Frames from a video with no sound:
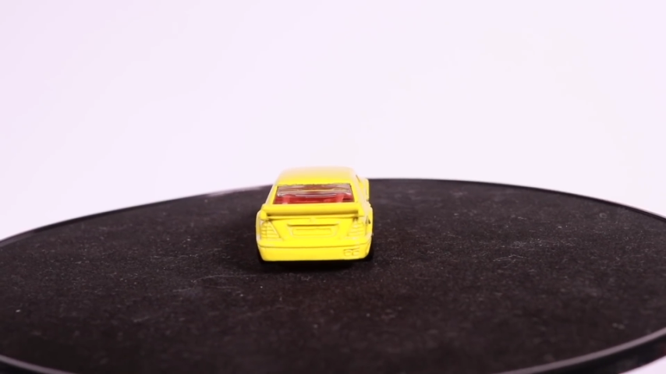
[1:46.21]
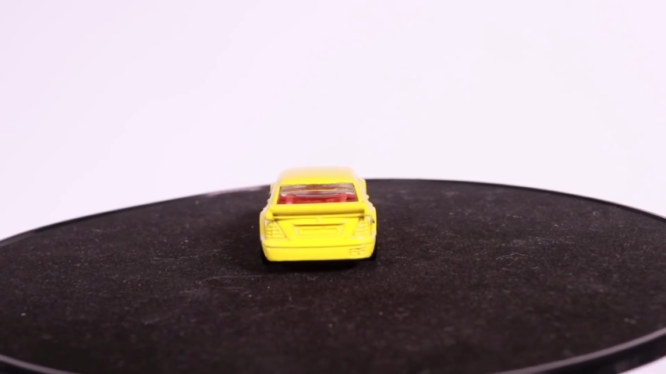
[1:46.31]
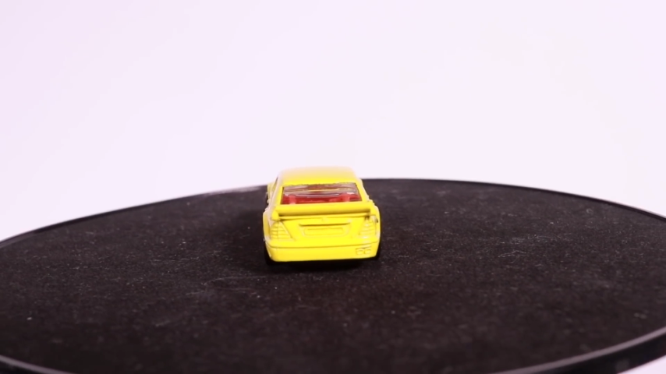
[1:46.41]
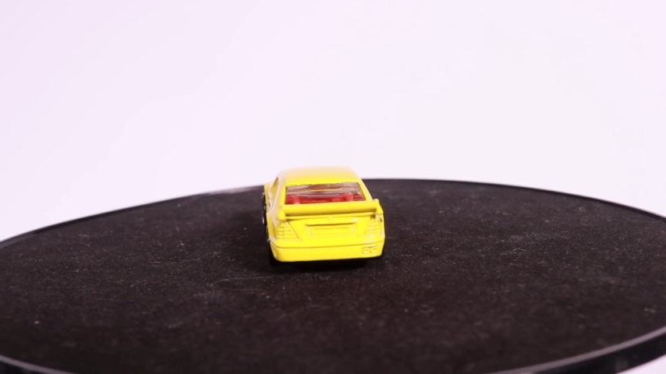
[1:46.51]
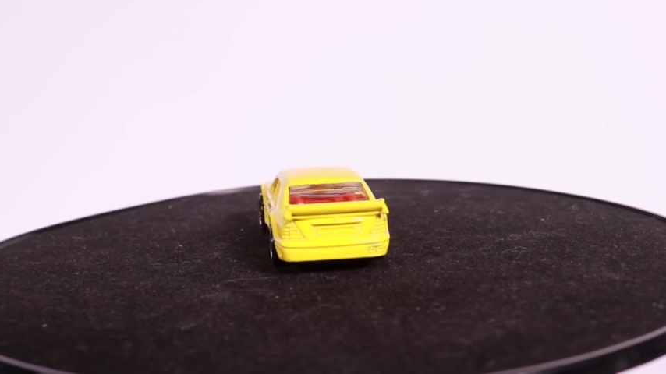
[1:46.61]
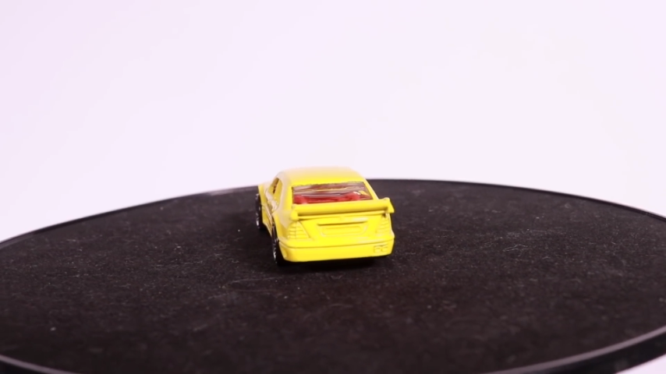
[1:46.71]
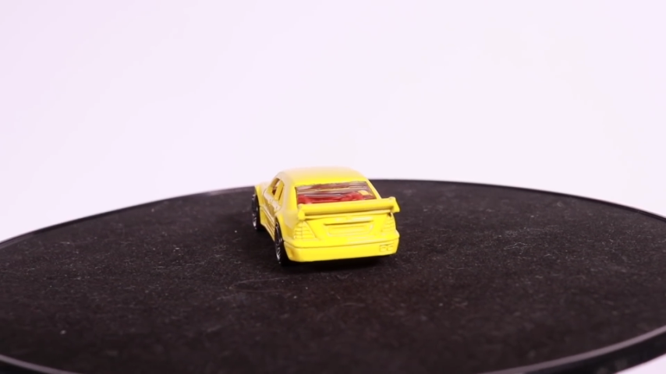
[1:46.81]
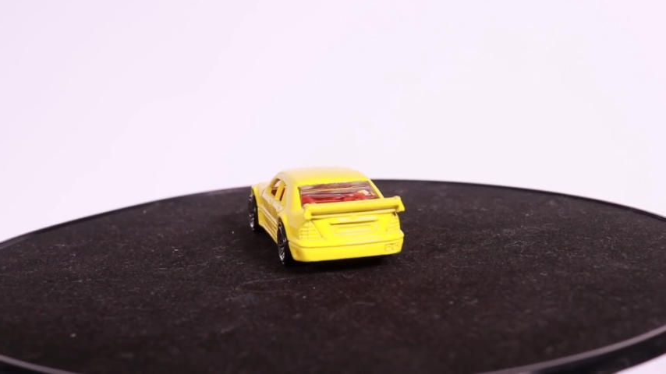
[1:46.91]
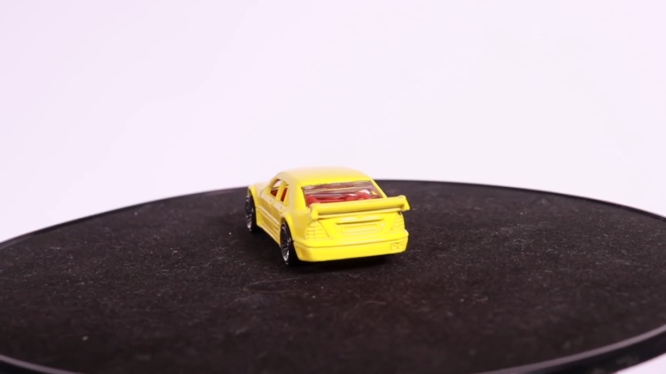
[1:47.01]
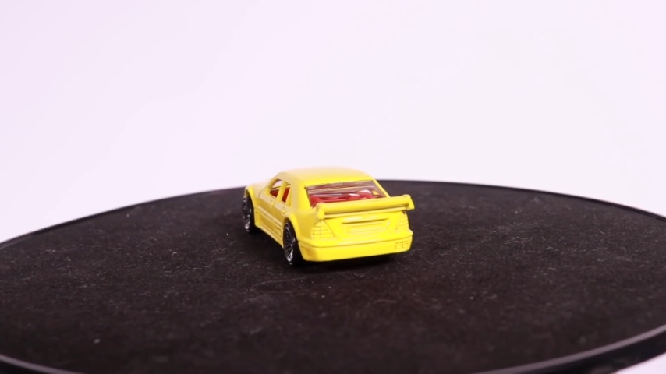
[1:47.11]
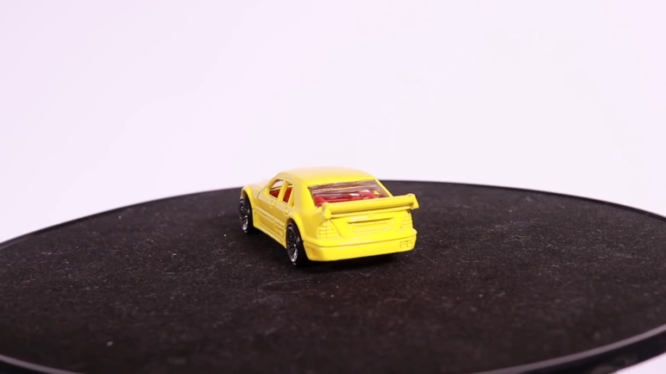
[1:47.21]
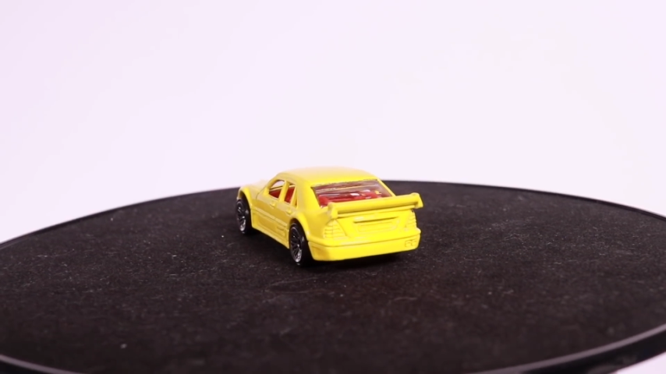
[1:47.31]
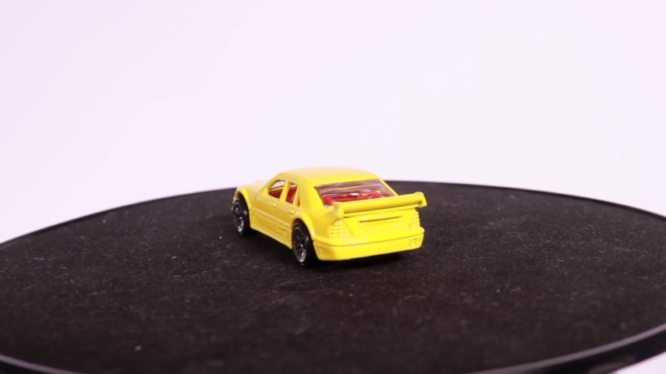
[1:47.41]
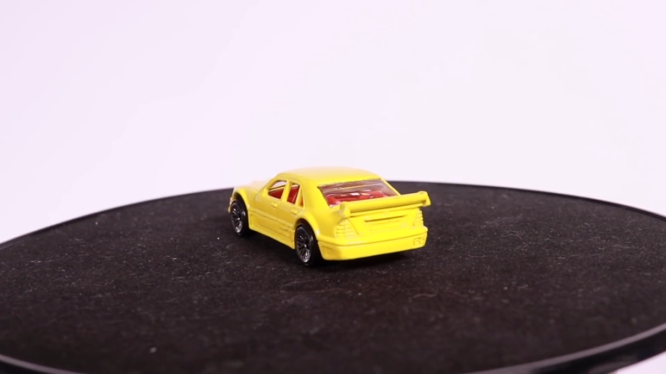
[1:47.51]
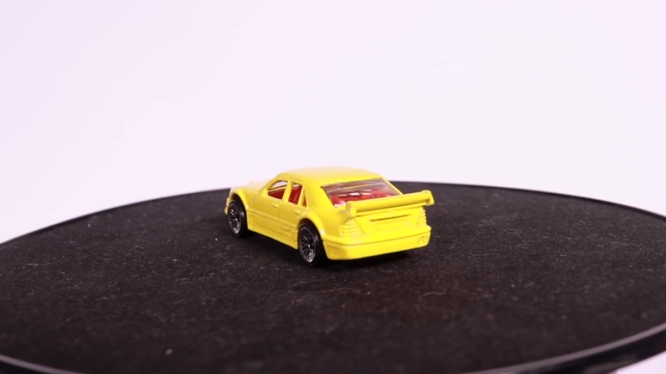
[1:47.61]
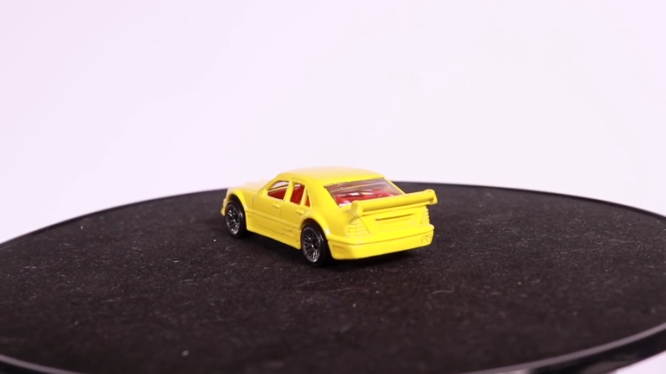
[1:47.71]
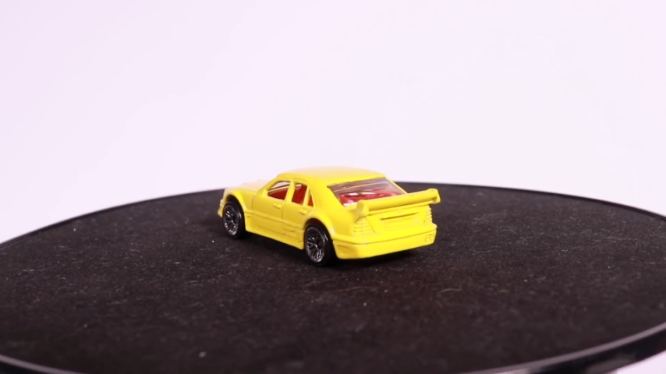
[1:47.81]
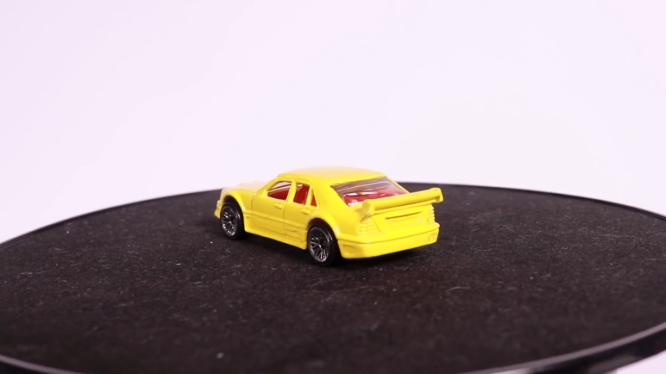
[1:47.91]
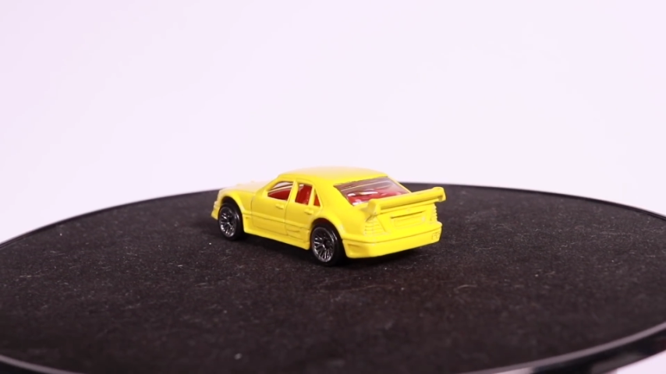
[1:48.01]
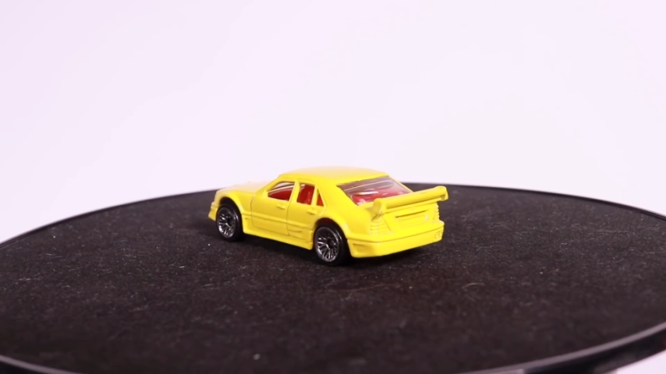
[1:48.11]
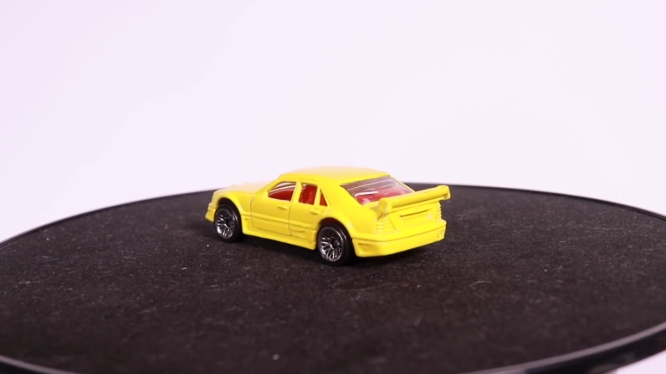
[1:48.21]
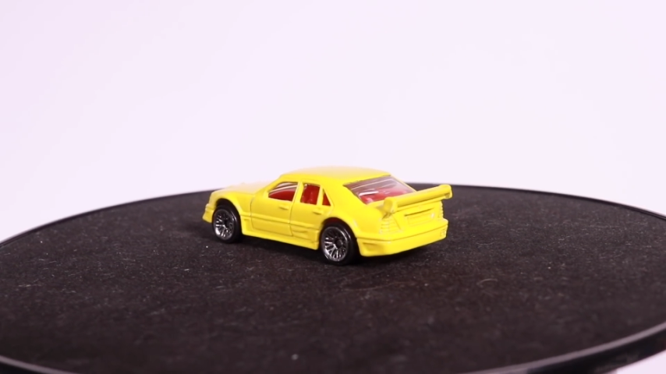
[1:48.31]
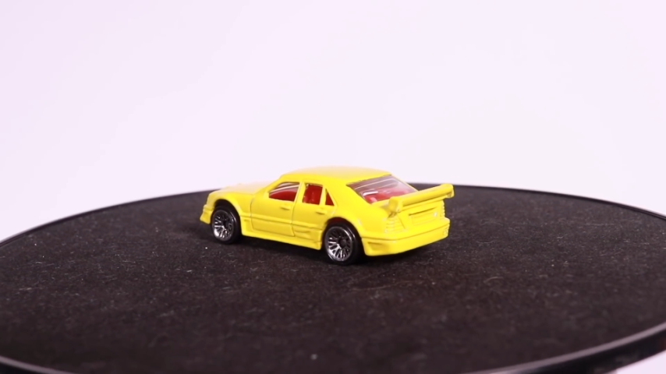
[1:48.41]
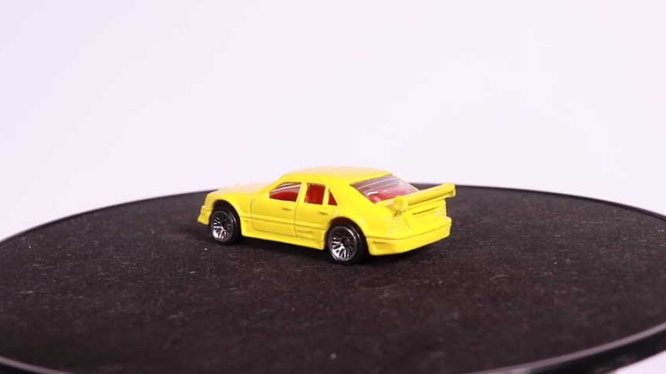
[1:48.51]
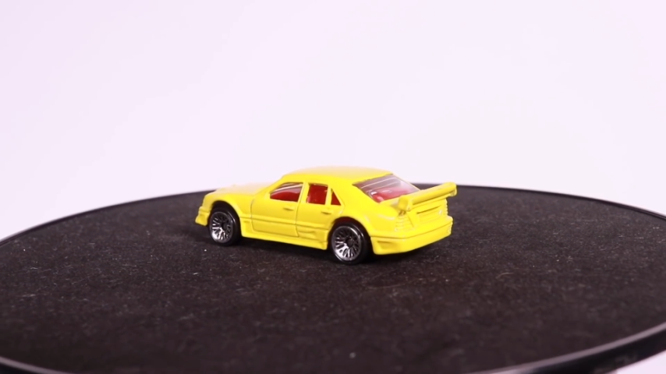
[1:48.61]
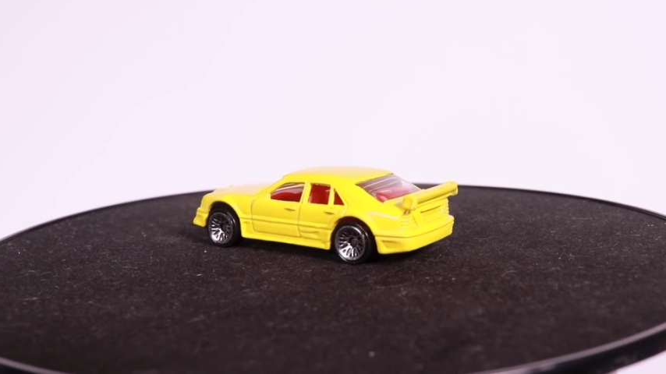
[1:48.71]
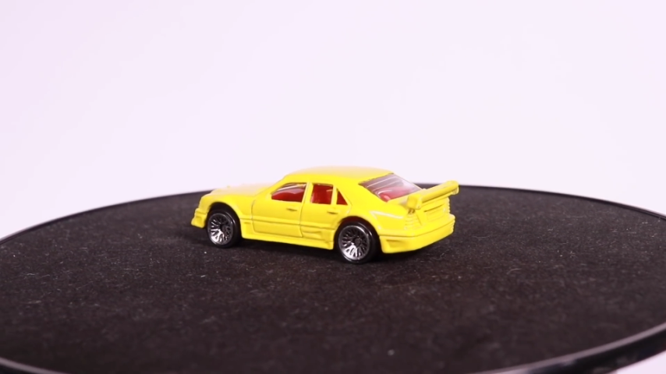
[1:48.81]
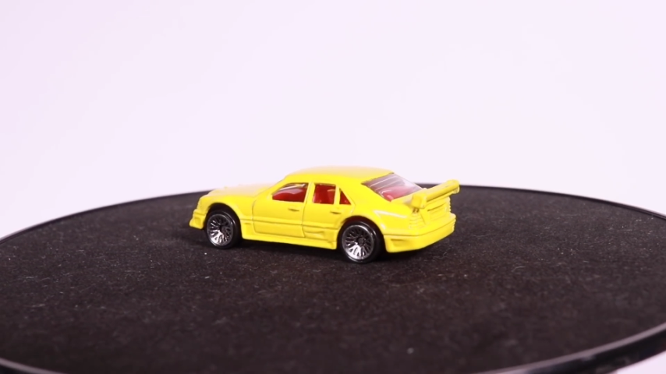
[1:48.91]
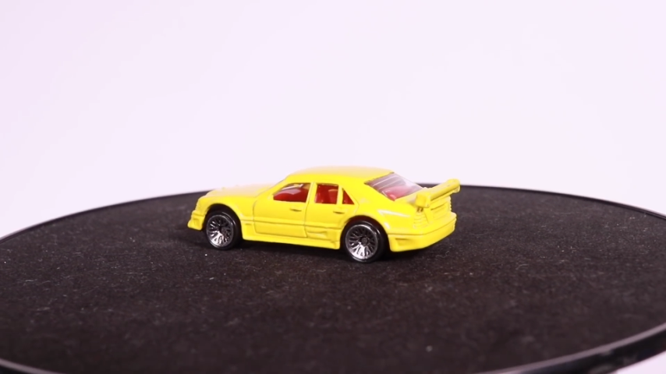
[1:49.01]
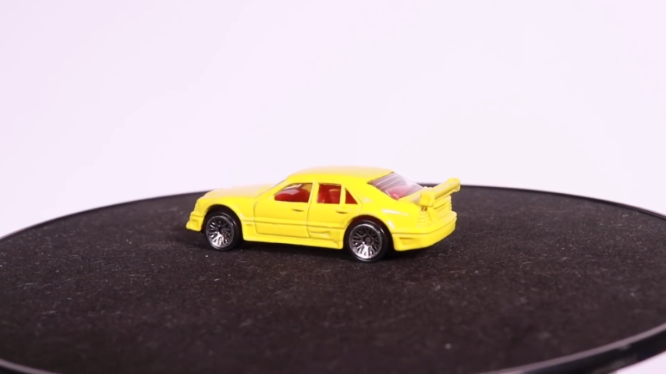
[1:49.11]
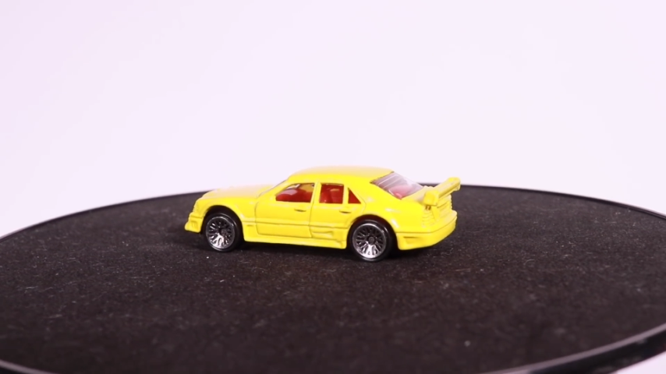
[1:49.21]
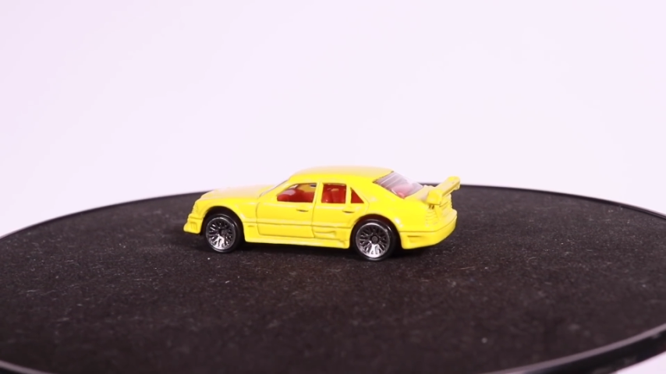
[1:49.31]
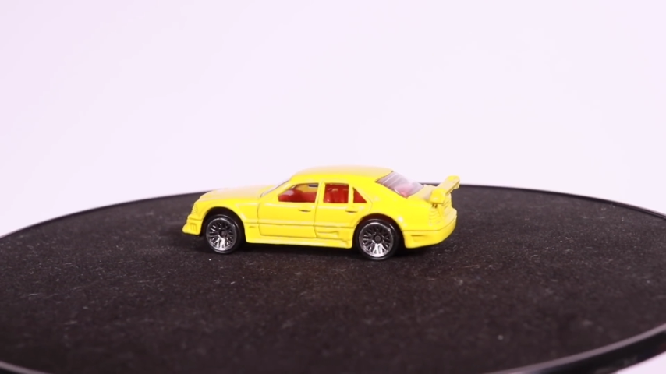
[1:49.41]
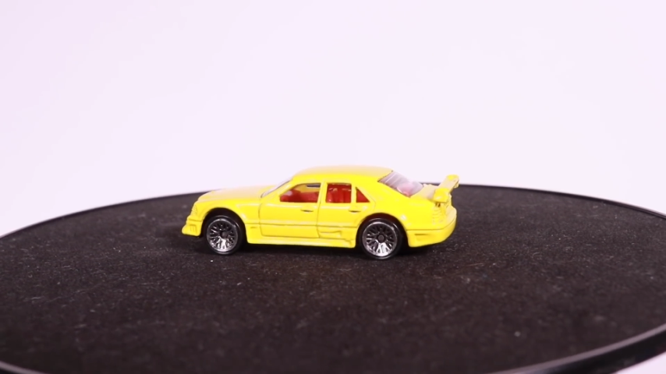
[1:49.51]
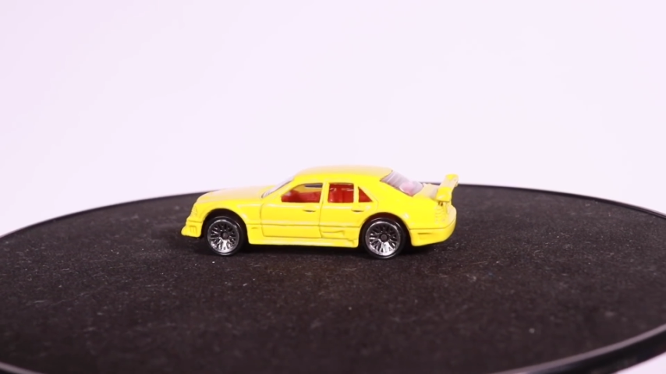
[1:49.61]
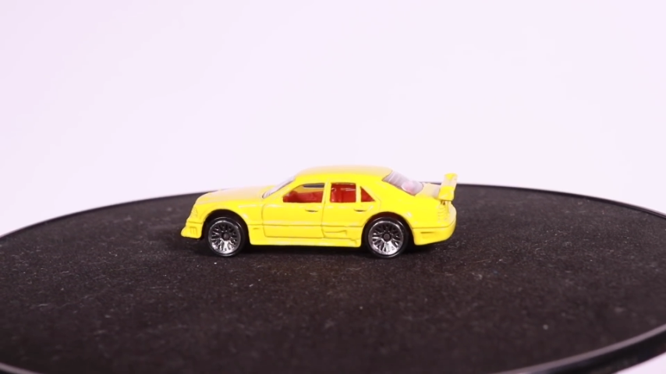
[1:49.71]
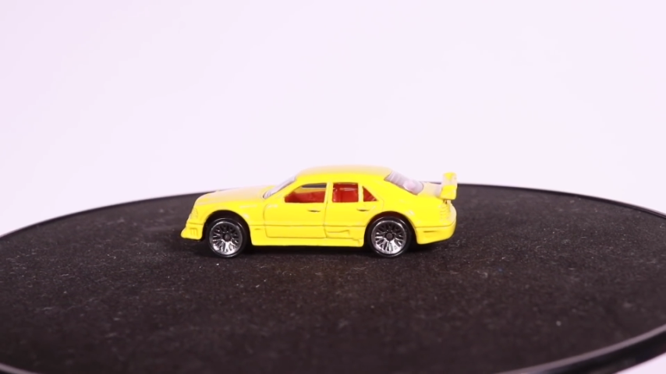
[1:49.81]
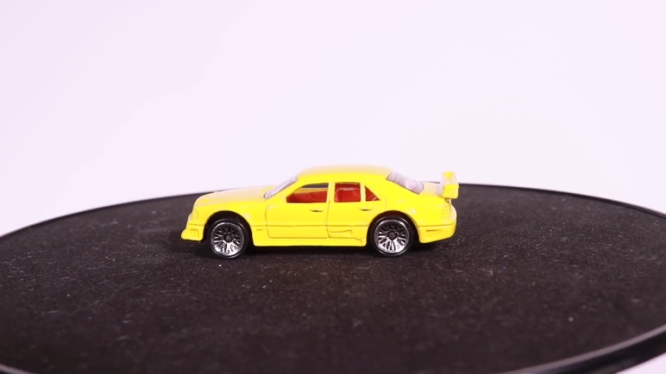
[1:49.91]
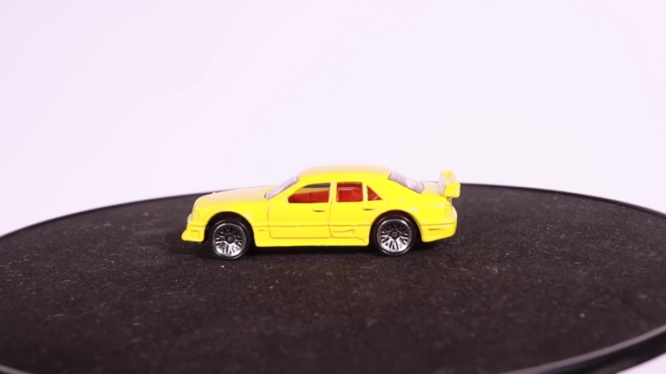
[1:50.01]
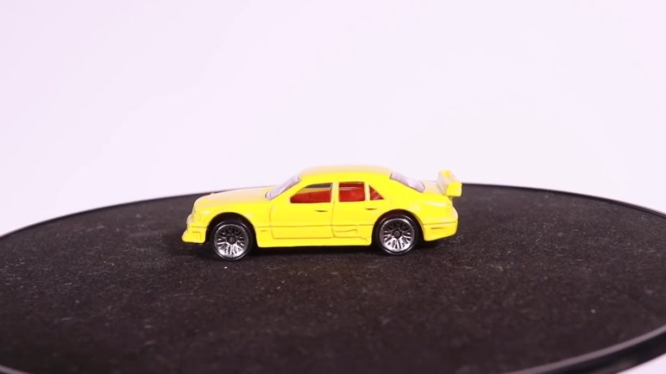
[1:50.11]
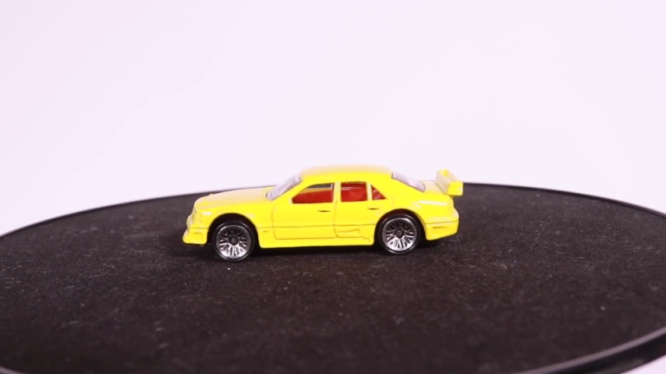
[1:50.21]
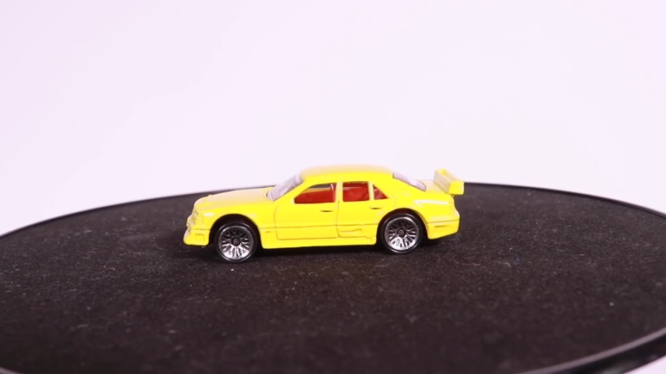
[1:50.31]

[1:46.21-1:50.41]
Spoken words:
Nobody's mouth can be seen.